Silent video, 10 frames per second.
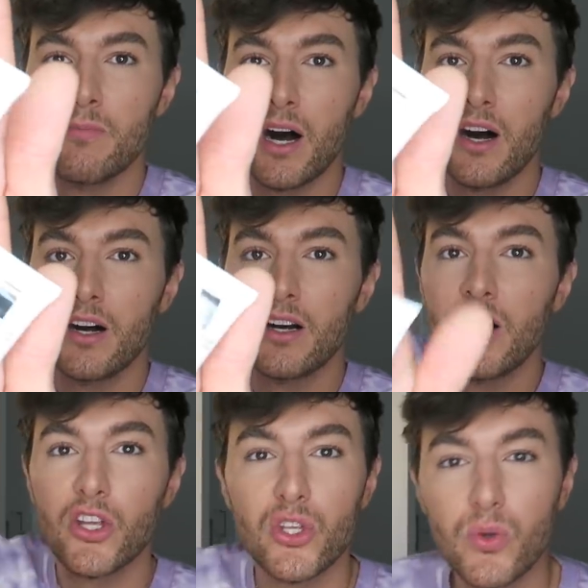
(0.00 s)
but
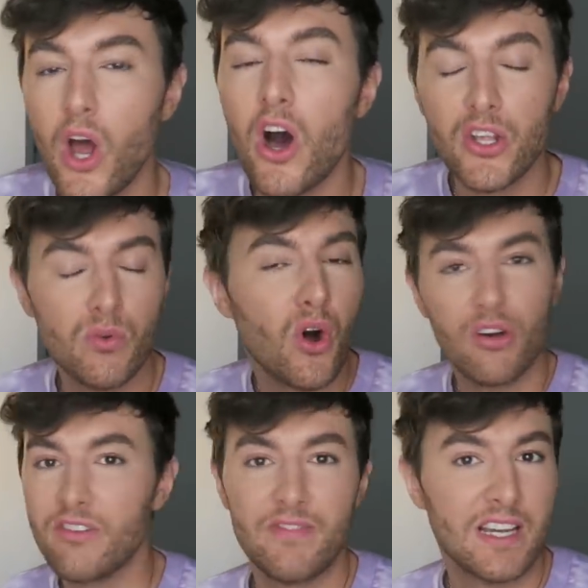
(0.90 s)
you've got
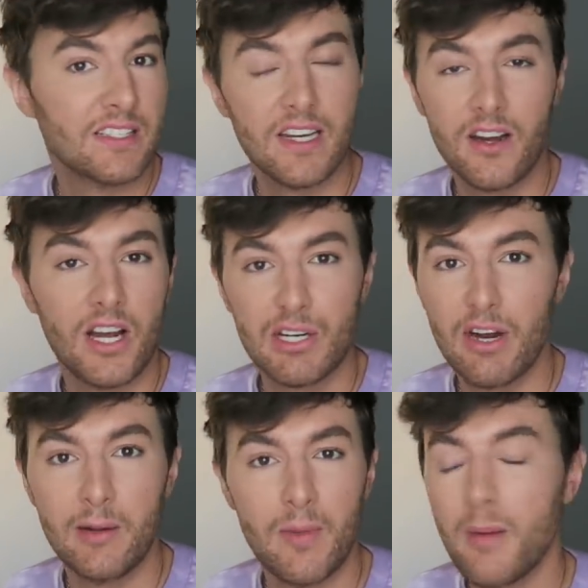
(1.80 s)
to invest in an eye cream.